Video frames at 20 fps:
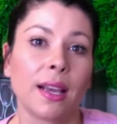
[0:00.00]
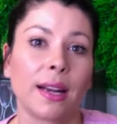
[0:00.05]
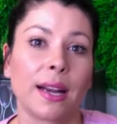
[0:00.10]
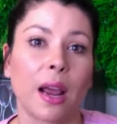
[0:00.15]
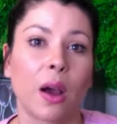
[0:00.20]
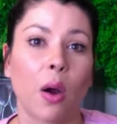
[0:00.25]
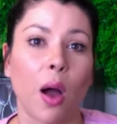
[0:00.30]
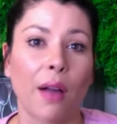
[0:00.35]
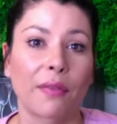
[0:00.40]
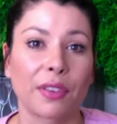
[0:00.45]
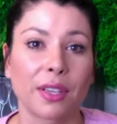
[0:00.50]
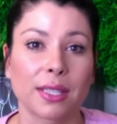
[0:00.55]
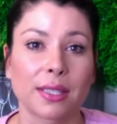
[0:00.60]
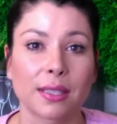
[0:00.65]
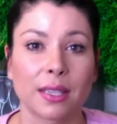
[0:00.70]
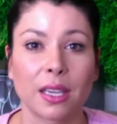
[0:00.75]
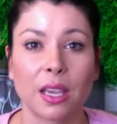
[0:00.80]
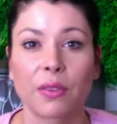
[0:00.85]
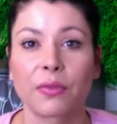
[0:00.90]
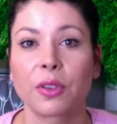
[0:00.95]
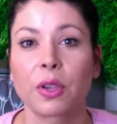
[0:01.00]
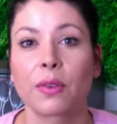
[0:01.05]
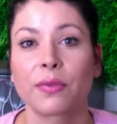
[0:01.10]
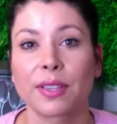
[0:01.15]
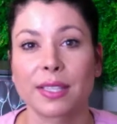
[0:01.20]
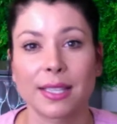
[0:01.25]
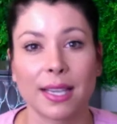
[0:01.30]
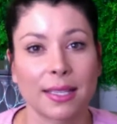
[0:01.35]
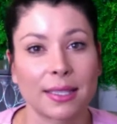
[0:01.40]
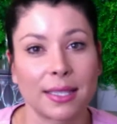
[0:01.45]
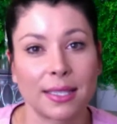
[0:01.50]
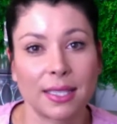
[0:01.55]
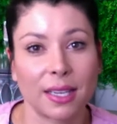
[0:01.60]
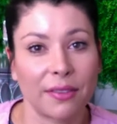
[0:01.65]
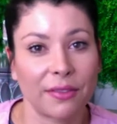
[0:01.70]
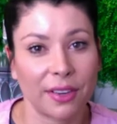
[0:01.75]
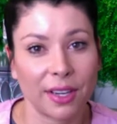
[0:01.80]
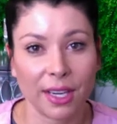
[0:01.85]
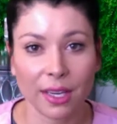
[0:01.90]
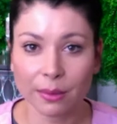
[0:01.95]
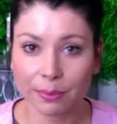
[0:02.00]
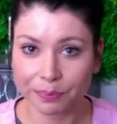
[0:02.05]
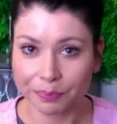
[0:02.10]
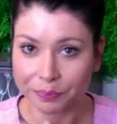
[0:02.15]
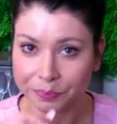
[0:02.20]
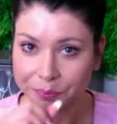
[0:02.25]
Now, obviously, if you have a sensitivity,